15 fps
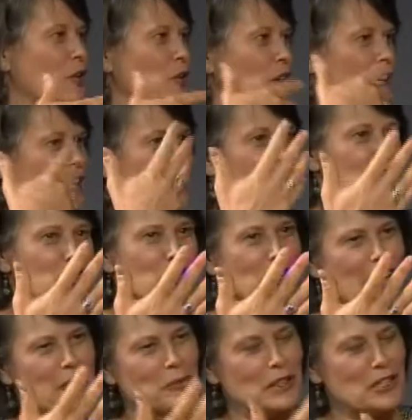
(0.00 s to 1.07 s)
or you know,
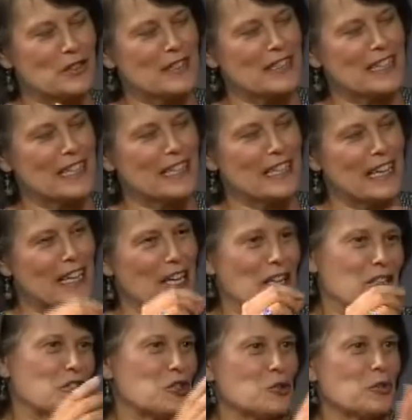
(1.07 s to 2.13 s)
like when you see
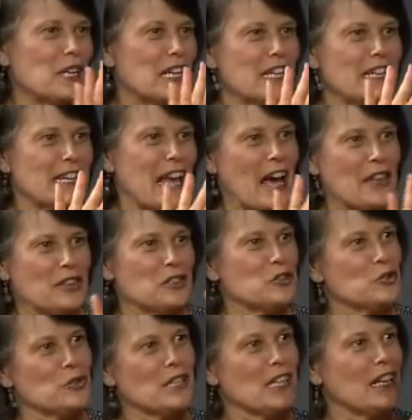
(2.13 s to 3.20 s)
a tree and how the
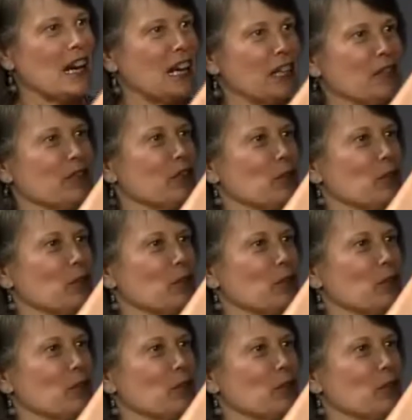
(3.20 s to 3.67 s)
tree kind of